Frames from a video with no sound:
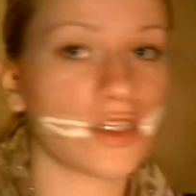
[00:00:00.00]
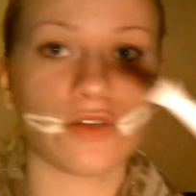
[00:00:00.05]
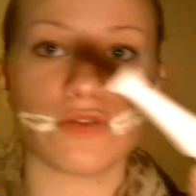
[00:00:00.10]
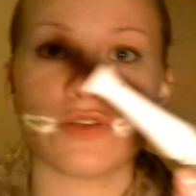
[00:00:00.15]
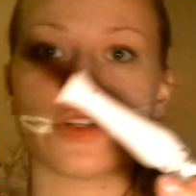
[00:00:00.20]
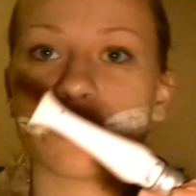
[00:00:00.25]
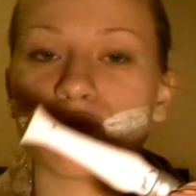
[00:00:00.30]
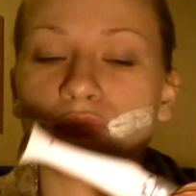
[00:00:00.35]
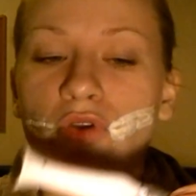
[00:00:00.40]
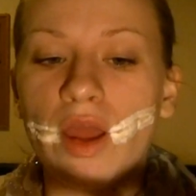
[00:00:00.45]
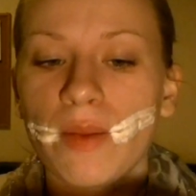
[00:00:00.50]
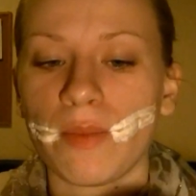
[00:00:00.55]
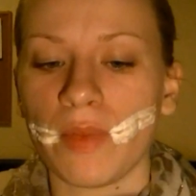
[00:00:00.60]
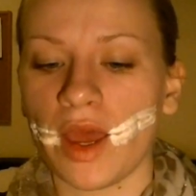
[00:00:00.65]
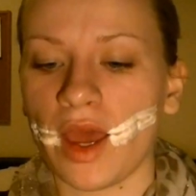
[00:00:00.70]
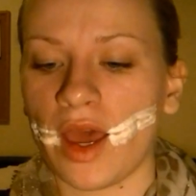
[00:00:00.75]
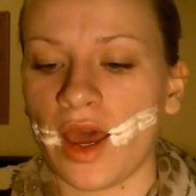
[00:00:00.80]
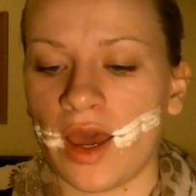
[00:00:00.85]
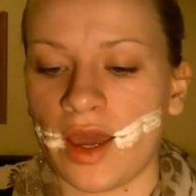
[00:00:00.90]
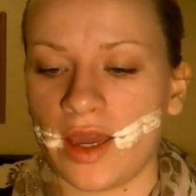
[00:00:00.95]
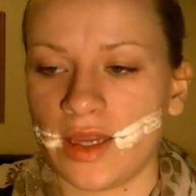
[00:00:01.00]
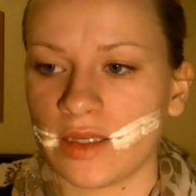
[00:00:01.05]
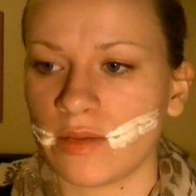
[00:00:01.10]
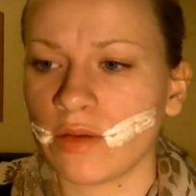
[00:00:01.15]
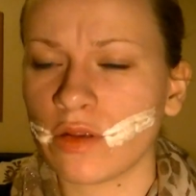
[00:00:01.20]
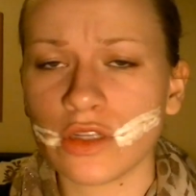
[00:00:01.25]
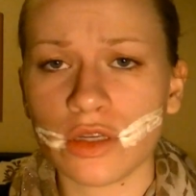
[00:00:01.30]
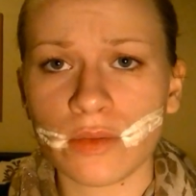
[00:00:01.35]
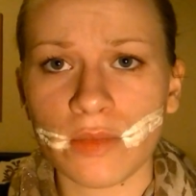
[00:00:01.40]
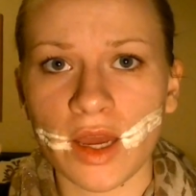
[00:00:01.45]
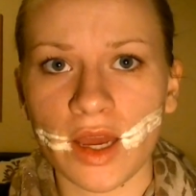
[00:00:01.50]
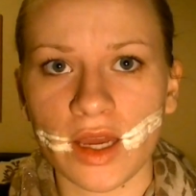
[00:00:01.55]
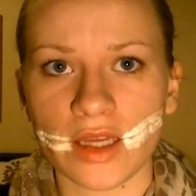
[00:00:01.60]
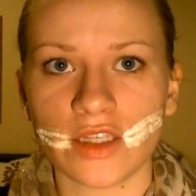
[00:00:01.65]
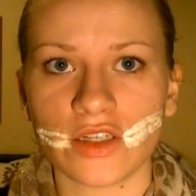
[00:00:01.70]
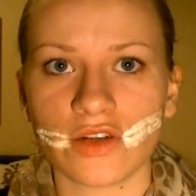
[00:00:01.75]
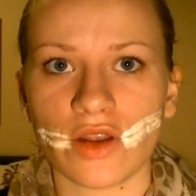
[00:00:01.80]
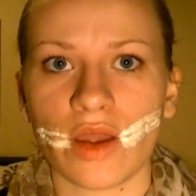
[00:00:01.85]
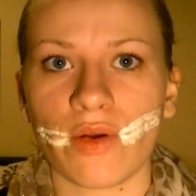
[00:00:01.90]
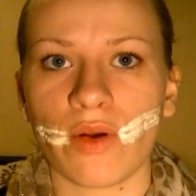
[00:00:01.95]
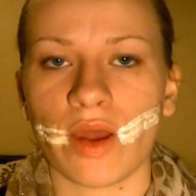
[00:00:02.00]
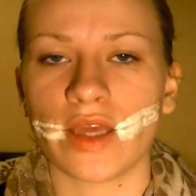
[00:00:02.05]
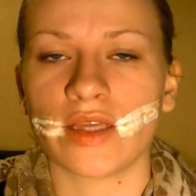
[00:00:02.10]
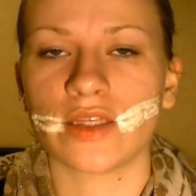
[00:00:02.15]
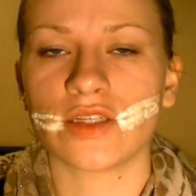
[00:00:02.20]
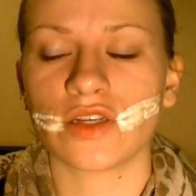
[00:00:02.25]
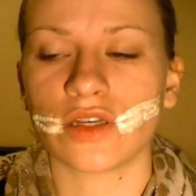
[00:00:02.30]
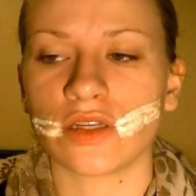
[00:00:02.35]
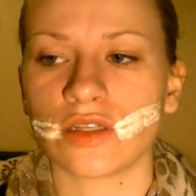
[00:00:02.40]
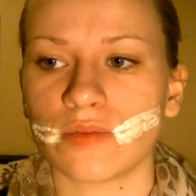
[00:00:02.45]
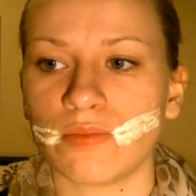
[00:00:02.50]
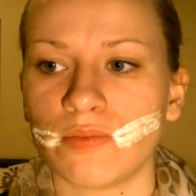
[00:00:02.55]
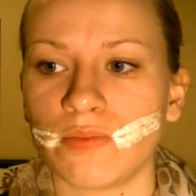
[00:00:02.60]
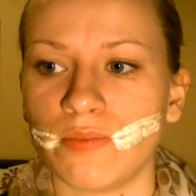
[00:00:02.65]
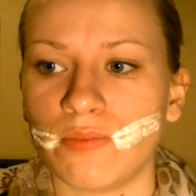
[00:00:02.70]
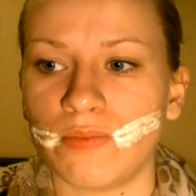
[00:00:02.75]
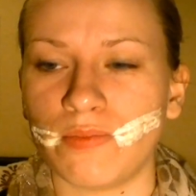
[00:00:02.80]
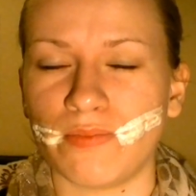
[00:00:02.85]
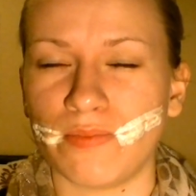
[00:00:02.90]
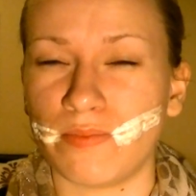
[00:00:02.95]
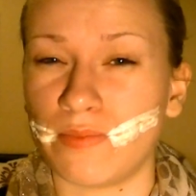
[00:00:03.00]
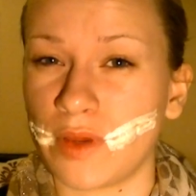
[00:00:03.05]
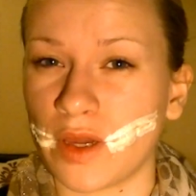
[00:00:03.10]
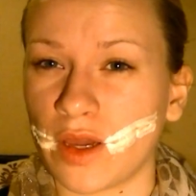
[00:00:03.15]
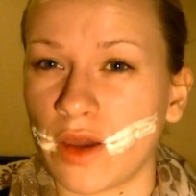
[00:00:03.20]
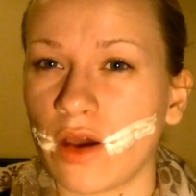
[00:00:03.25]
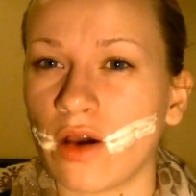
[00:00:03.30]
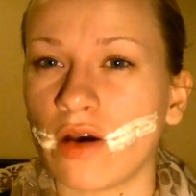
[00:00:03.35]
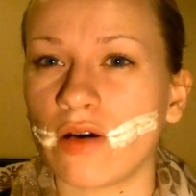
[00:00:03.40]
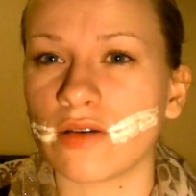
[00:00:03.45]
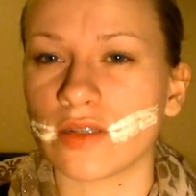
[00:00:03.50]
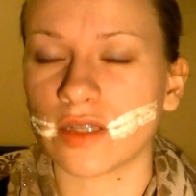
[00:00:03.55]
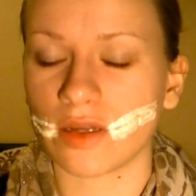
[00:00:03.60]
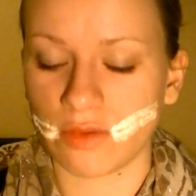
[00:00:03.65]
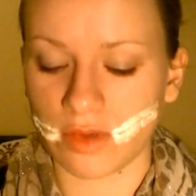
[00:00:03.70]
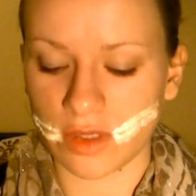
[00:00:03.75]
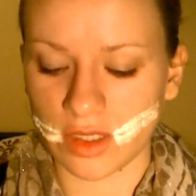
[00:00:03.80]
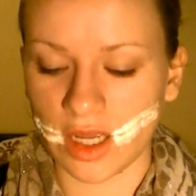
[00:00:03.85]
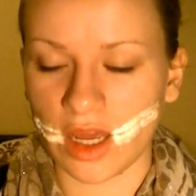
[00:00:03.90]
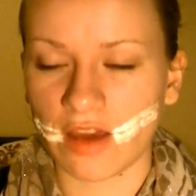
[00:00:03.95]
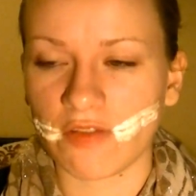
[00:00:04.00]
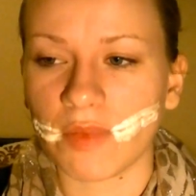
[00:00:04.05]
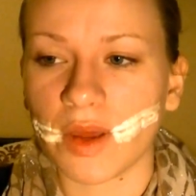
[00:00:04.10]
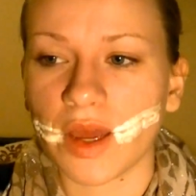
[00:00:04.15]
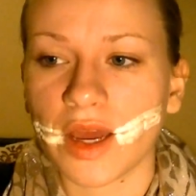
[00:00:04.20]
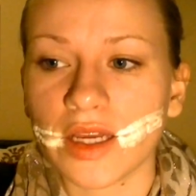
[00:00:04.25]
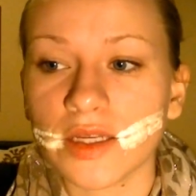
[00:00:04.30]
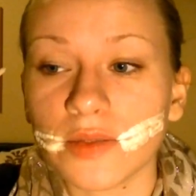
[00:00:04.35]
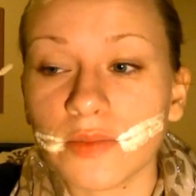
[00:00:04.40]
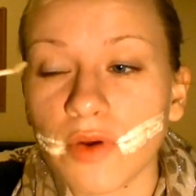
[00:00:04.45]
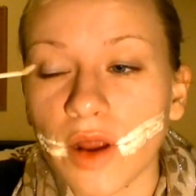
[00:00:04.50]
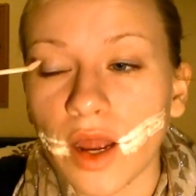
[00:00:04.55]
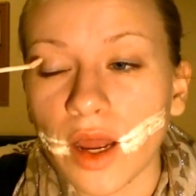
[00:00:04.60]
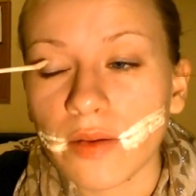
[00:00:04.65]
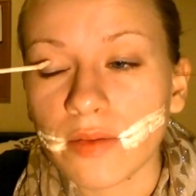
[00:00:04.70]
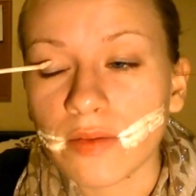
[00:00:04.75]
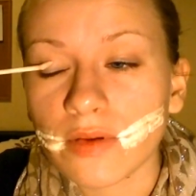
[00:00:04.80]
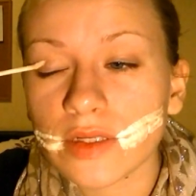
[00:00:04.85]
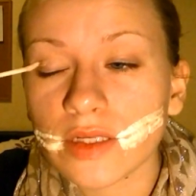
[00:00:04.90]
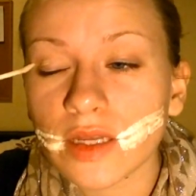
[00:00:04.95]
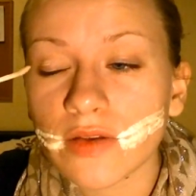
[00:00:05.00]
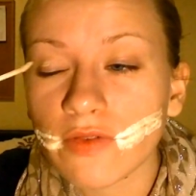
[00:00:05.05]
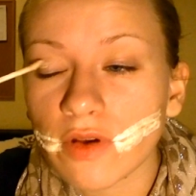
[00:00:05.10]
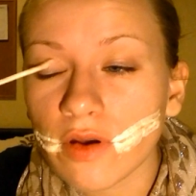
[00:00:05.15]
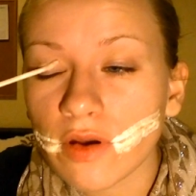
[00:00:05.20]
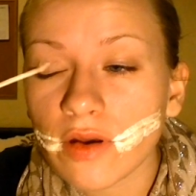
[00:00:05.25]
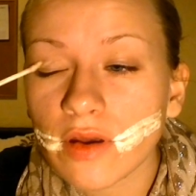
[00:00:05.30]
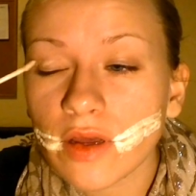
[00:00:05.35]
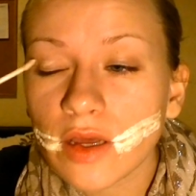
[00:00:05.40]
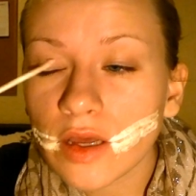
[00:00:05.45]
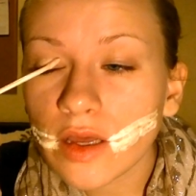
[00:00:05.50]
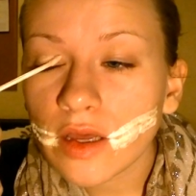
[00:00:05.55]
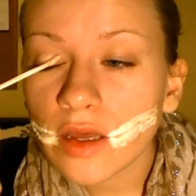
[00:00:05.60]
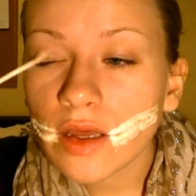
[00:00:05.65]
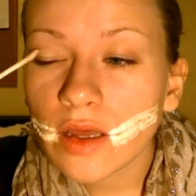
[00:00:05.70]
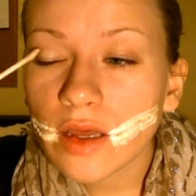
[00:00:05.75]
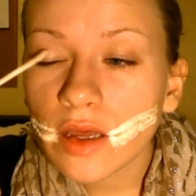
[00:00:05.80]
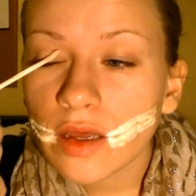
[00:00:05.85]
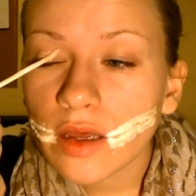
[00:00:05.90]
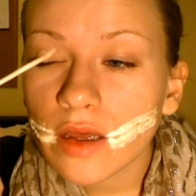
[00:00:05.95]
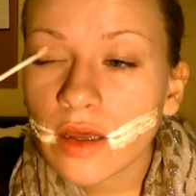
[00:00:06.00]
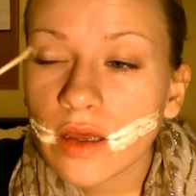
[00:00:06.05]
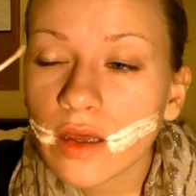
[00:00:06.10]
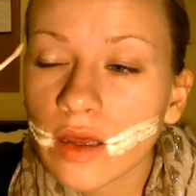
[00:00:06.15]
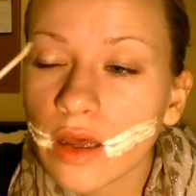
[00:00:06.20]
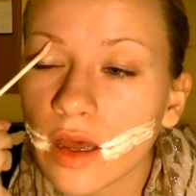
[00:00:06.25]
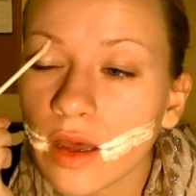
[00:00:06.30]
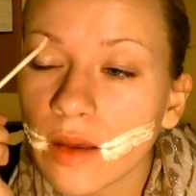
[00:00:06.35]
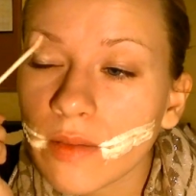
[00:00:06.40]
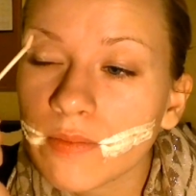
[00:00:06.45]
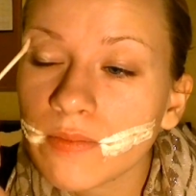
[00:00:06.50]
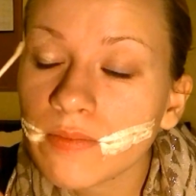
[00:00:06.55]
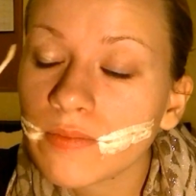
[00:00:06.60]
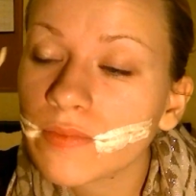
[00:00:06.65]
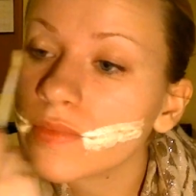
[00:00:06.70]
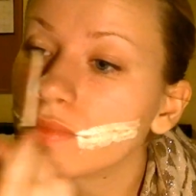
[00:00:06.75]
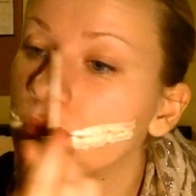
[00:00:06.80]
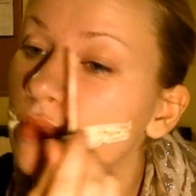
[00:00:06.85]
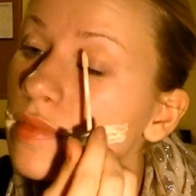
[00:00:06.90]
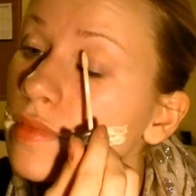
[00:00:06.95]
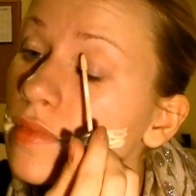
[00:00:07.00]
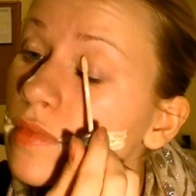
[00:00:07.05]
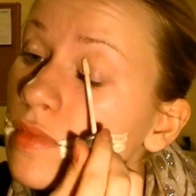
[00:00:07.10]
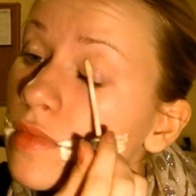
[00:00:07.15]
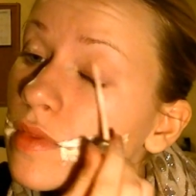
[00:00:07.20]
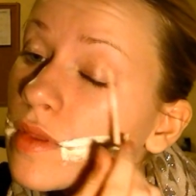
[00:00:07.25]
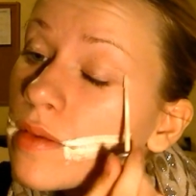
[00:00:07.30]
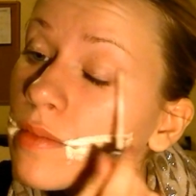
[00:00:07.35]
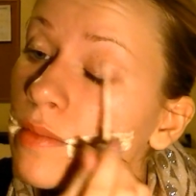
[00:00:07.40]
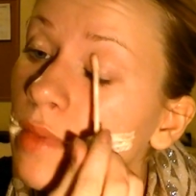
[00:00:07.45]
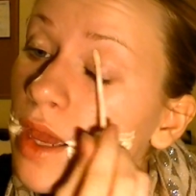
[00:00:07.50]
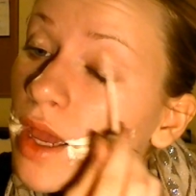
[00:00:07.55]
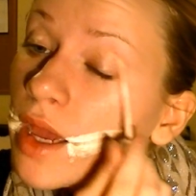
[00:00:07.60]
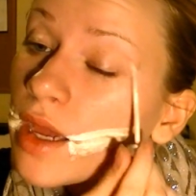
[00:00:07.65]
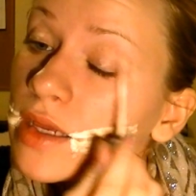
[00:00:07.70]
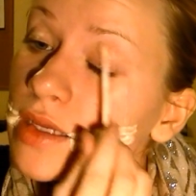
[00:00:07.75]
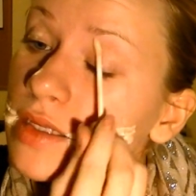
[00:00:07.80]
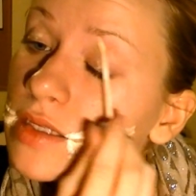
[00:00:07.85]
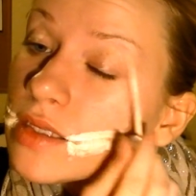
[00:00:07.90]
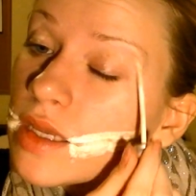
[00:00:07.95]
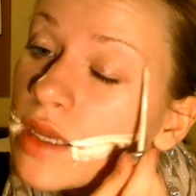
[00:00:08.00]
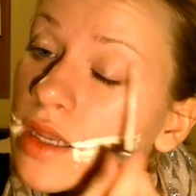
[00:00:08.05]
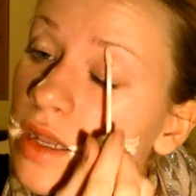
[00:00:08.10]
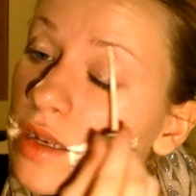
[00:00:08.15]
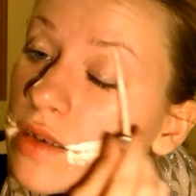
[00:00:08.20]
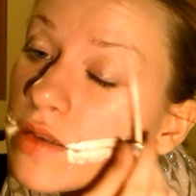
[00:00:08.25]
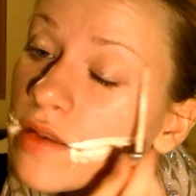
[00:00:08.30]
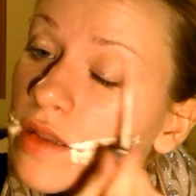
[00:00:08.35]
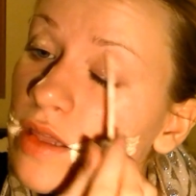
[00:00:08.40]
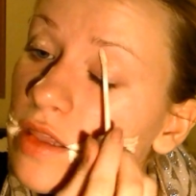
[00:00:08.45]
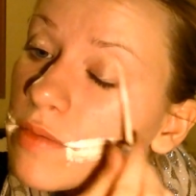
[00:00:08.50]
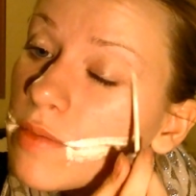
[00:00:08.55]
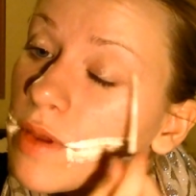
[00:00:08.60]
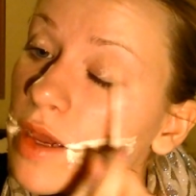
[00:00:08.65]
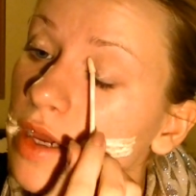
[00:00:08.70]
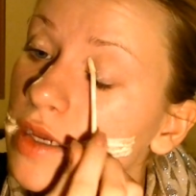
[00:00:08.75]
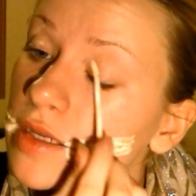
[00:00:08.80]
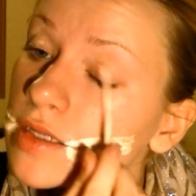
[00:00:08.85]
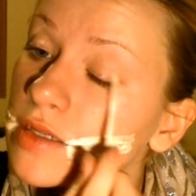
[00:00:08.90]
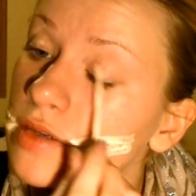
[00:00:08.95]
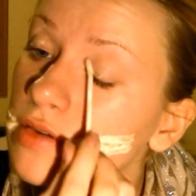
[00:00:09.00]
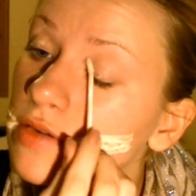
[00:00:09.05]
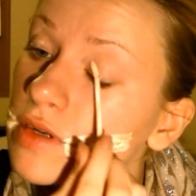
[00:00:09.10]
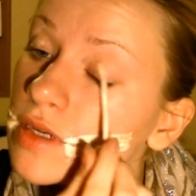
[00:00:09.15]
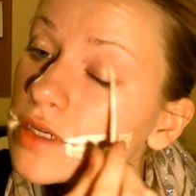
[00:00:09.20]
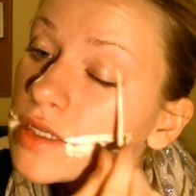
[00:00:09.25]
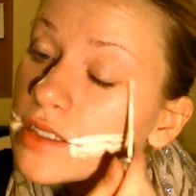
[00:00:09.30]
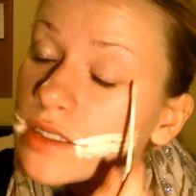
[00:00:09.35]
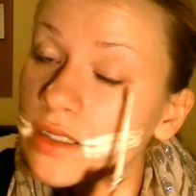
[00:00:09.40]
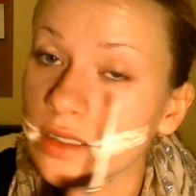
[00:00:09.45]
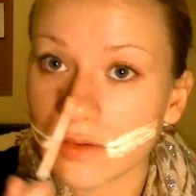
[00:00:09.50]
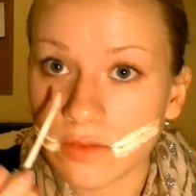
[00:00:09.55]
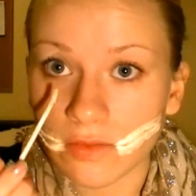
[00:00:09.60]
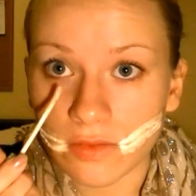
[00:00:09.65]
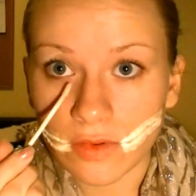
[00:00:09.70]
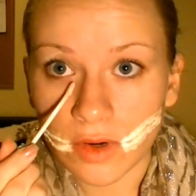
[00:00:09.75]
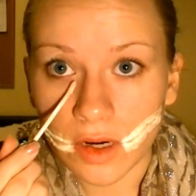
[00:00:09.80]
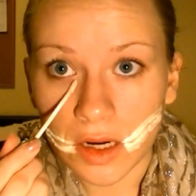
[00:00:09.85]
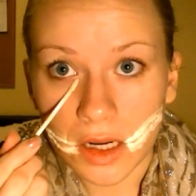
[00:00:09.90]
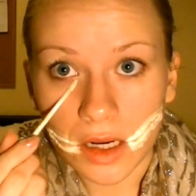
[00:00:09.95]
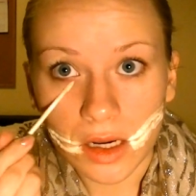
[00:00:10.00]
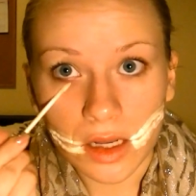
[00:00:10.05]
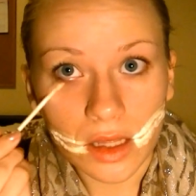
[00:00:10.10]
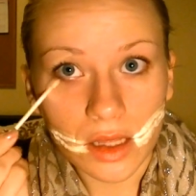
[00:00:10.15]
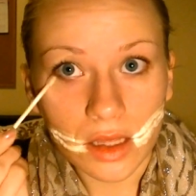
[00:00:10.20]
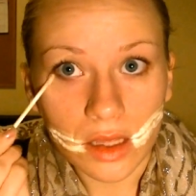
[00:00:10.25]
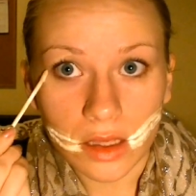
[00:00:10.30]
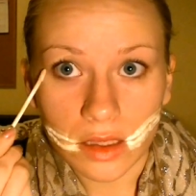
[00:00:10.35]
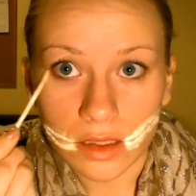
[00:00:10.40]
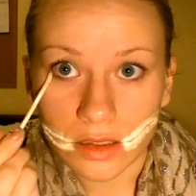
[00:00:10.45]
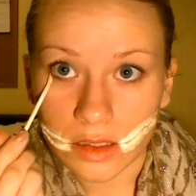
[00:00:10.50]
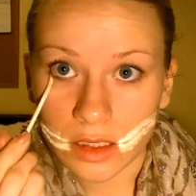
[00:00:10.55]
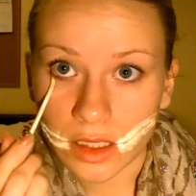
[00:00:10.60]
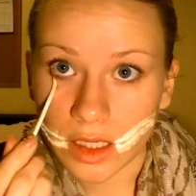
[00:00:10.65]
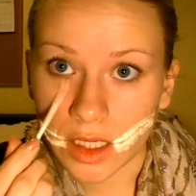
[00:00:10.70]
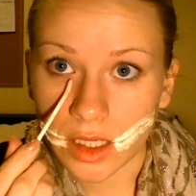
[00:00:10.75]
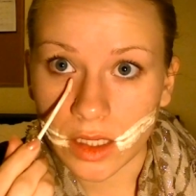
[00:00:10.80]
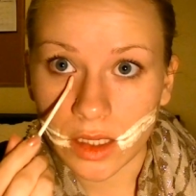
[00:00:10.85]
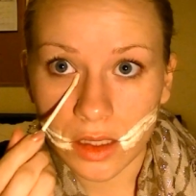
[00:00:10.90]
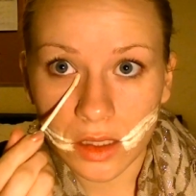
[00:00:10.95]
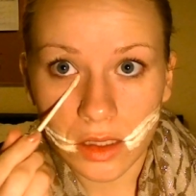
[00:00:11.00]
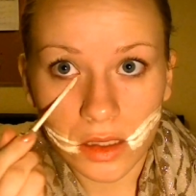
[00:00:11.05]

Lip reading: to do is just prime my eyes. I'm not doing my eyes straight away, it's just because I want to have my eyes primed, because I've got my eyes and underneath my eyes crease really easily.